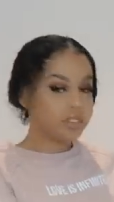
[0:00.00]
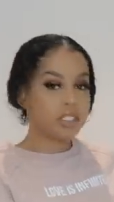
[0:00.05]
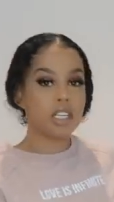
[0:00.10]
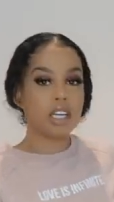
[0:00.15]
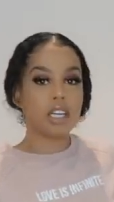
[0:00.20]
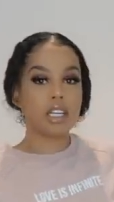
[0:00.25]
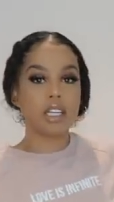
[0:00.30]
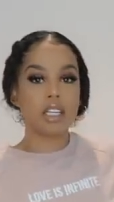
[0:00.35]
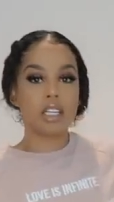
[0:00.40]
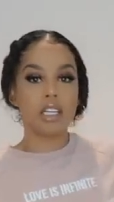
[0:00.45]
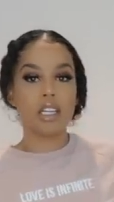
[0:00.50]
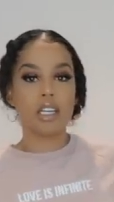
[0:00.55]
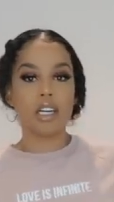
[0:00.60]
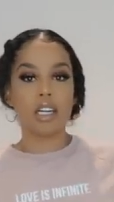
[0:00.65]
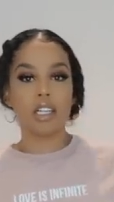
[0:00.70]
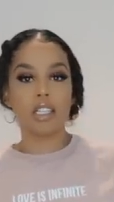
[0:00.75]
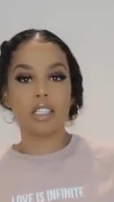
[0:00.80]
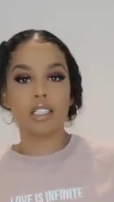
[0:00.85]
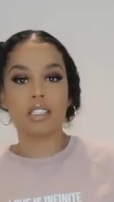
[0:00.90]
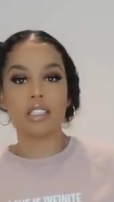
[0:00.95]
tuck it in
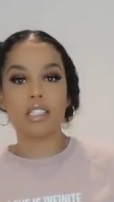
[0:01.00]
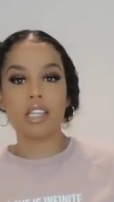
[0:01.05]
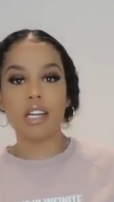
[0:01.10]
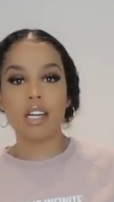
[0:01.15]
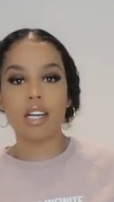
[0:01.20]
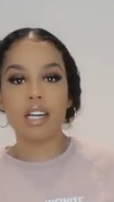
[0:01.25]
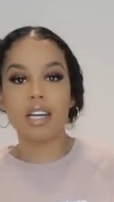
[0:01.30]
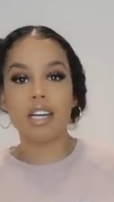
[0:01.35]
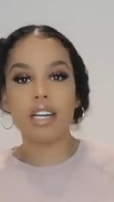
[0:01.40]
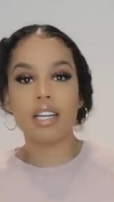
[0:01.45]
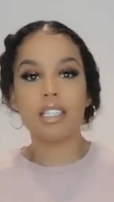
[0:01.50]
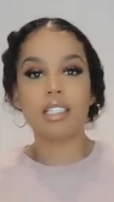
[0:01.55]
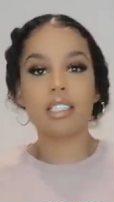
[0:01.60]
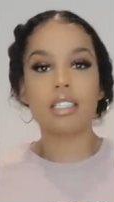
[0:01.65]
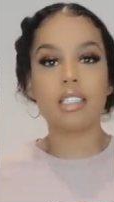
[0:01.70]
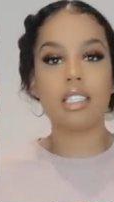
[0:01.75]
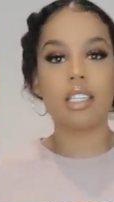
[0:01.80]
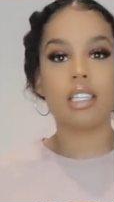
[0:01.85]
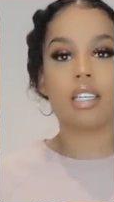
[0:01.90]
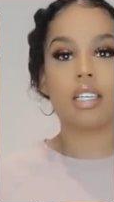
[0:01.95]
at the sides,
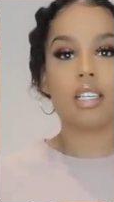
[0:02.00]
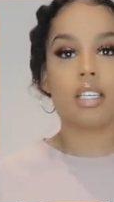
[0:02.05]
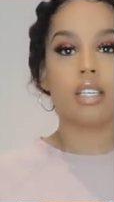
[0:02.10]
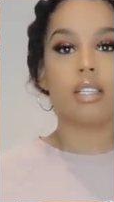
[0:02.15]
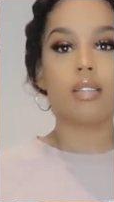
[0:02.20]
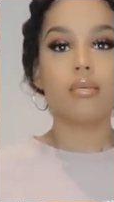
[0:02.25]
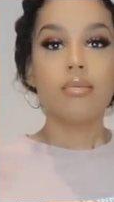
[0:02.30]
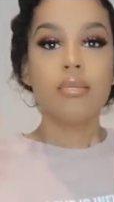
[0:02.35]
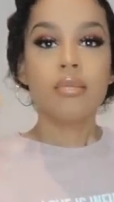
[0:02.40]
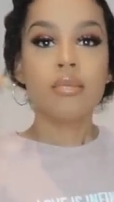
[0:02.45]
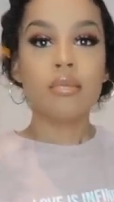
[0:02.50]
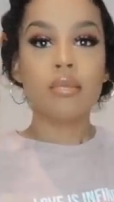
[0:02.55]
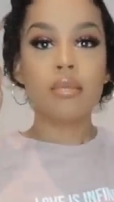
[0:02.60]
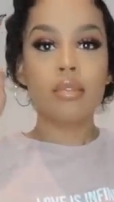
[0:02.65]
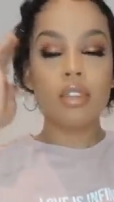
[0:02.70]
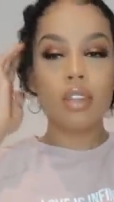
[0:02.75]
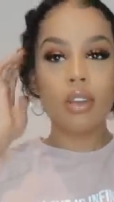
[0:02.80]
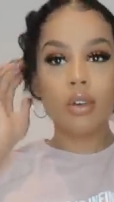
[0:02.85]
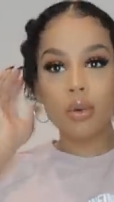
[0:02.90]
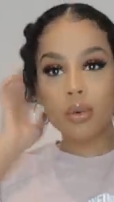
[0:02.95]

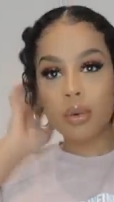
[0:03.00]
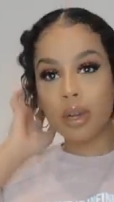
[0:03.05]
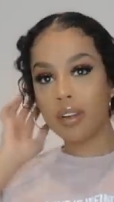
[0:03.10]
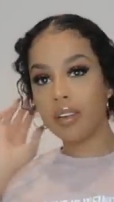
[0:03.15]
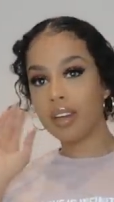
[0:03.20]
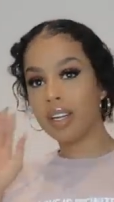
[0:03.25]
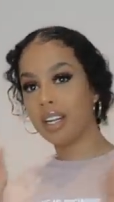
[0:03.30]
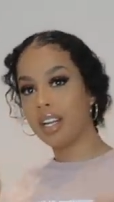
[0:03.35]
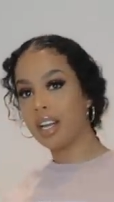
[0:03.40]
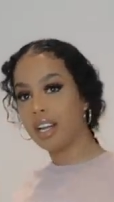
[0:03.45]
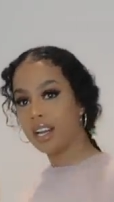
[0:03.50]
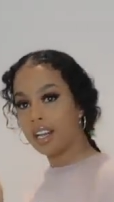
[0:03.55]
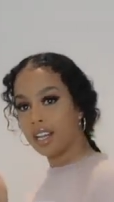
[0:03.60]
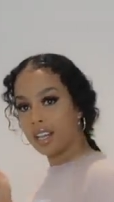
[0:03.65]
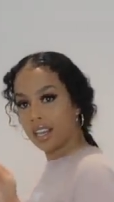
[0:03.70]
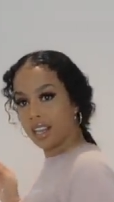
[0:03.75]
wear it like